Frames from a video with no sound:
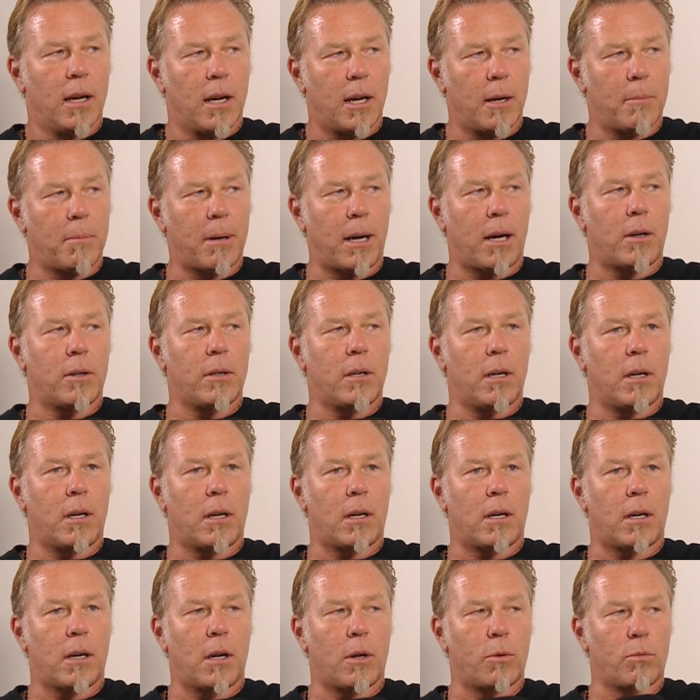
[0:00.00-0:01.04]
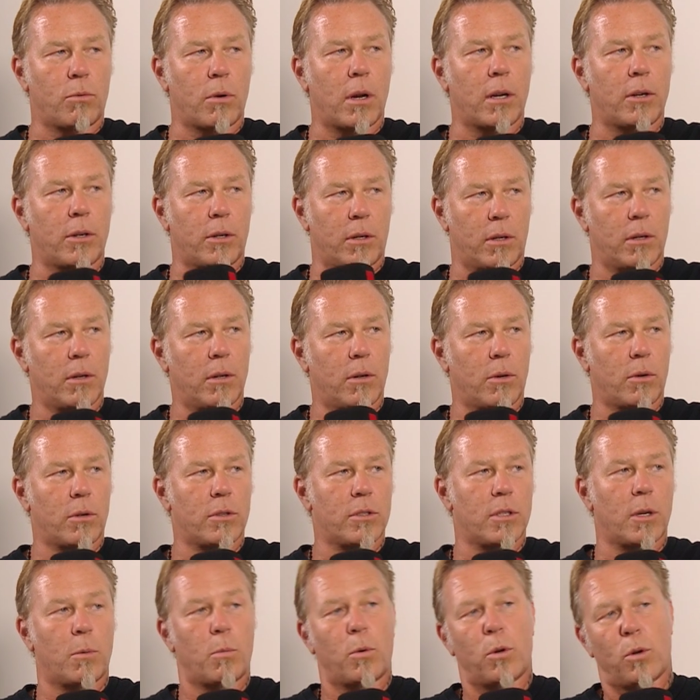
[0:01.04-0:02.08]
about a runner or
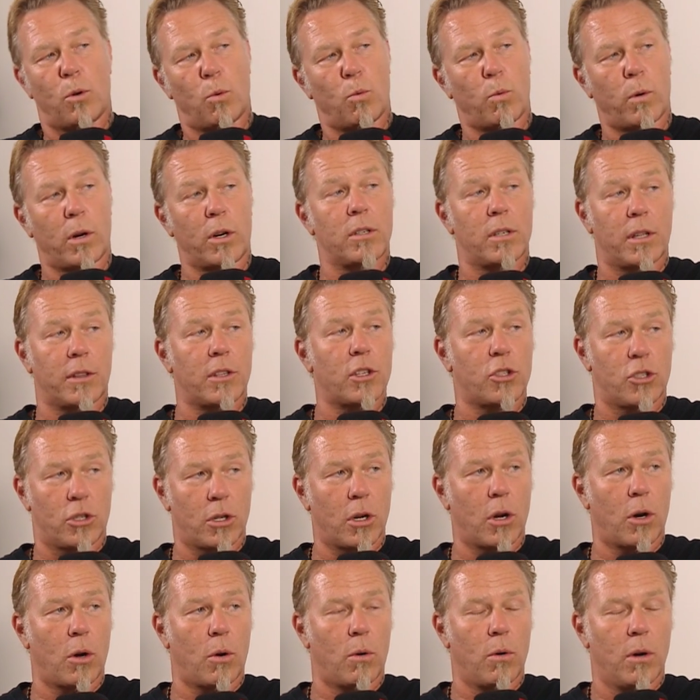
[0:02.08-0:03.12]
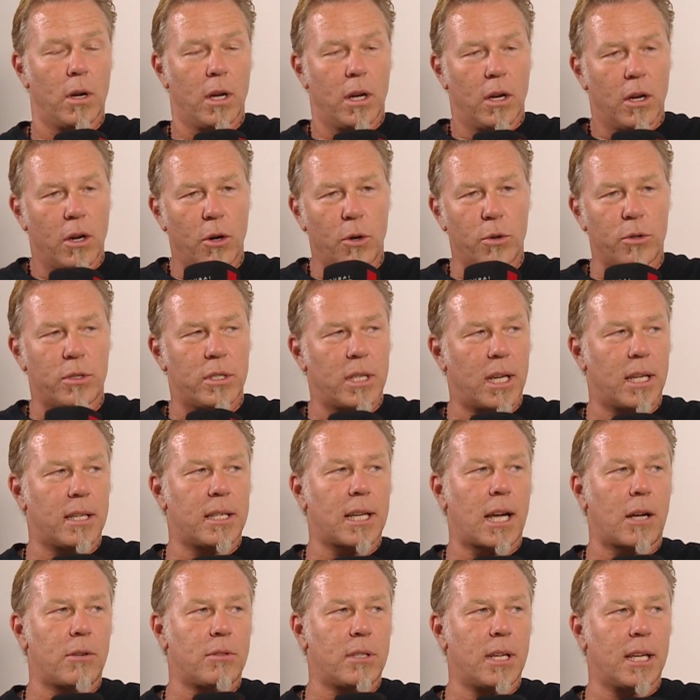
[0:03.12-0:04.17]
someone who works at the show who's sent
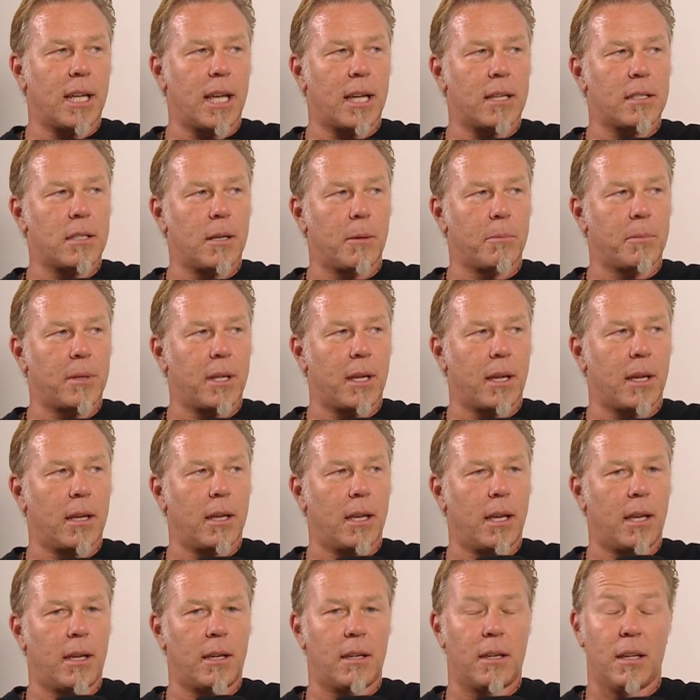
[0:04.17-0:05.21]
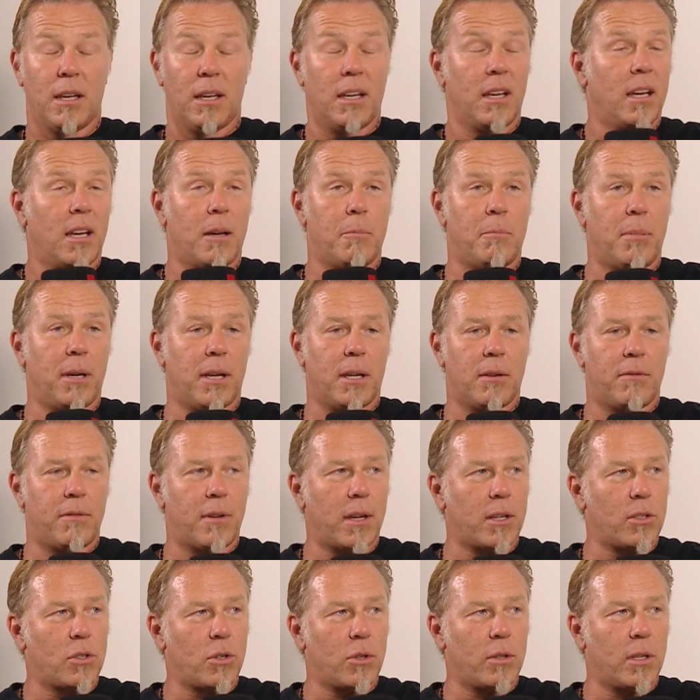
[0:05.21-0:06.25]
out to get something, and a big
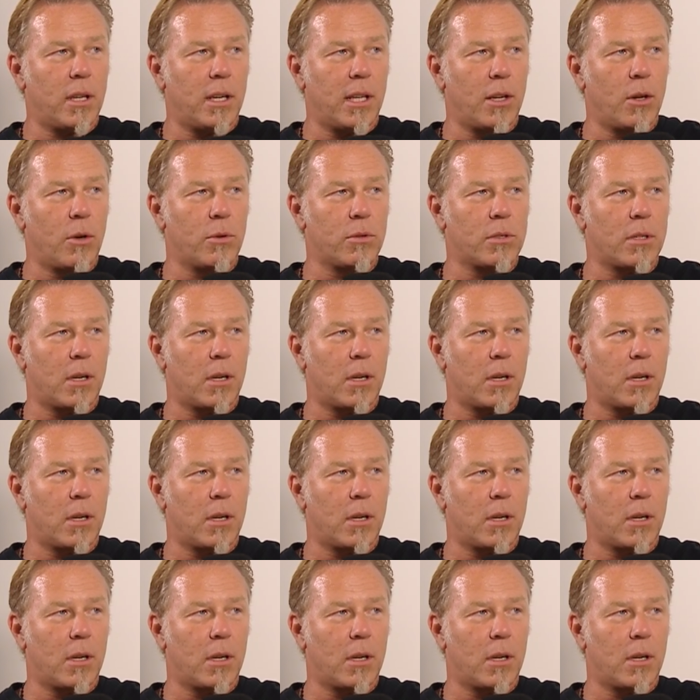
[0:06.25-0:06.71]
adventure that he goes